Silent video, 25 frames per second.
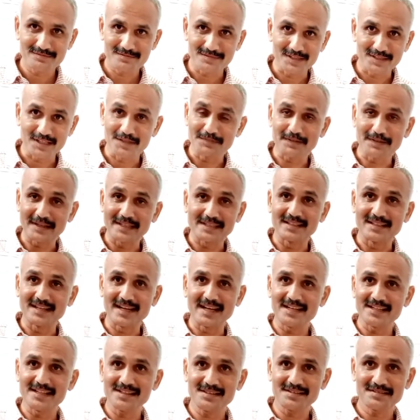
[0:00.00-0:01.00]
If I
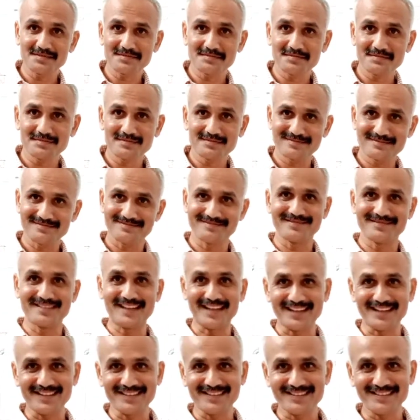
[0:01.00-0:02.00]
died,
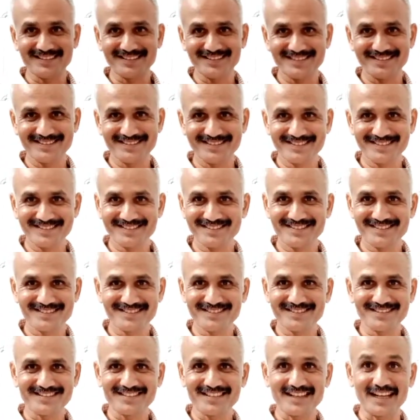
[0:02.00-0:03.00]
then
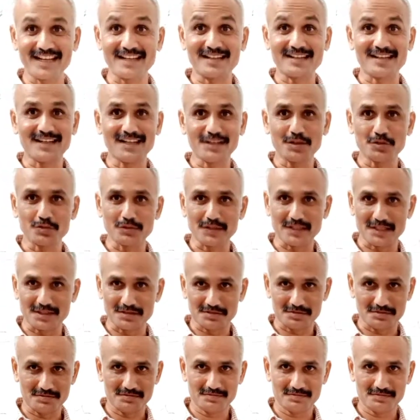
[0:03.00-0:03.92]
I can't do it.